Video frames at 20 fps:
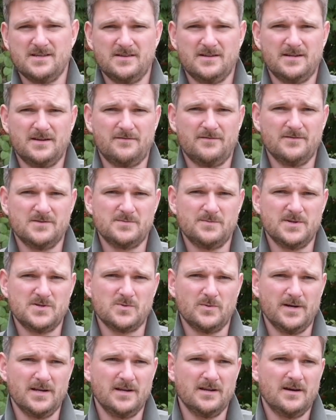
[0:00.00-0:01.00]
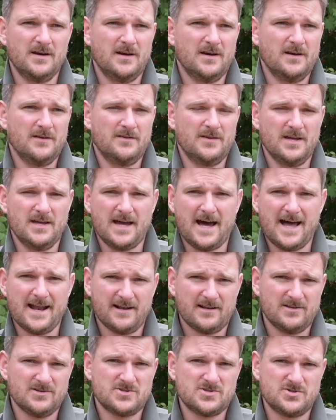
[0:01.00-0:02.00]
the difference between the
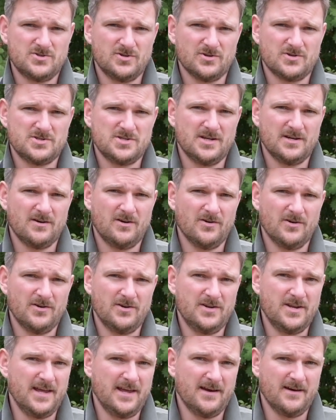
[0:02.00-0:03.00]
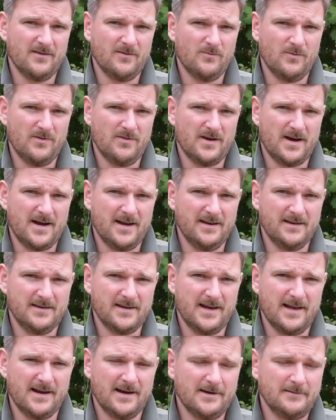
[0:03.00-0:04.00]
antler structure on a deer with that in
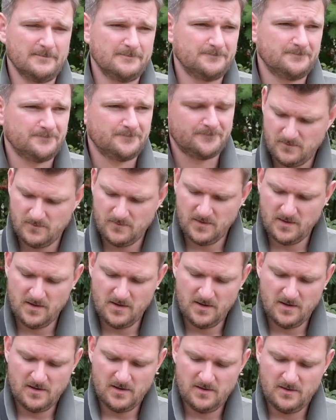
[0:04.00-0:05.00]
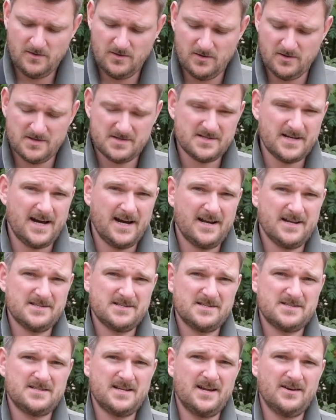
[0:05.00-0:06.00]
daylight. The underside has
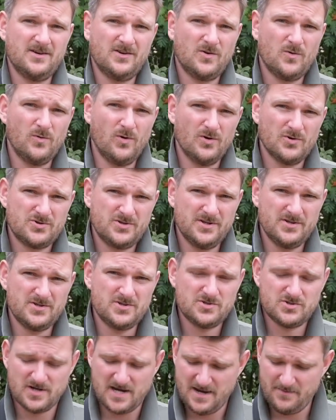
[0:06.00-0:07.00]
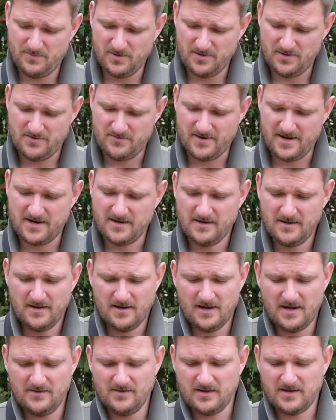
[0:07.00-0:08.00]
a standard 1/4-inch tripod thread,
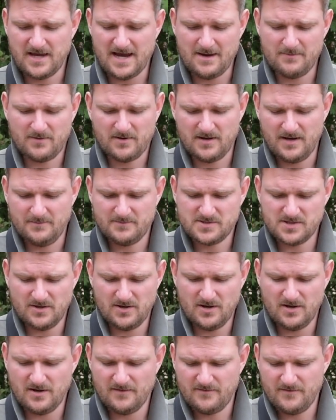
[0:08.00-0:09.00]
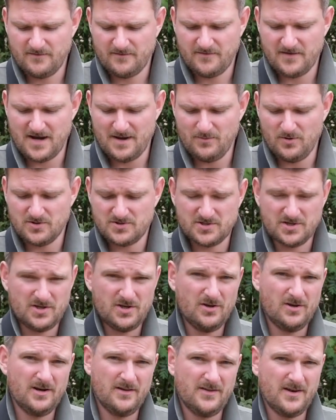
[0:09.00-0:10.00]
and the cap clips on and off far more
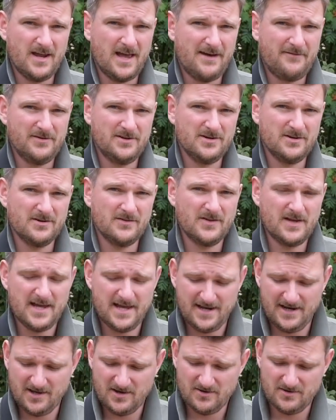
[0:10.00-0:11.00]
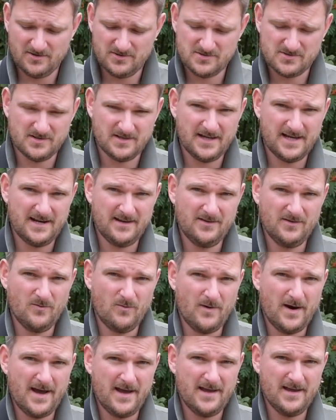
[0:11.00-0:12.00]
securely than it ever did on the Helion. Doesn't get in the
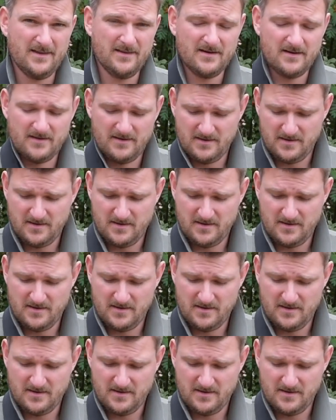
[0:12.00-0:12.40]
way either.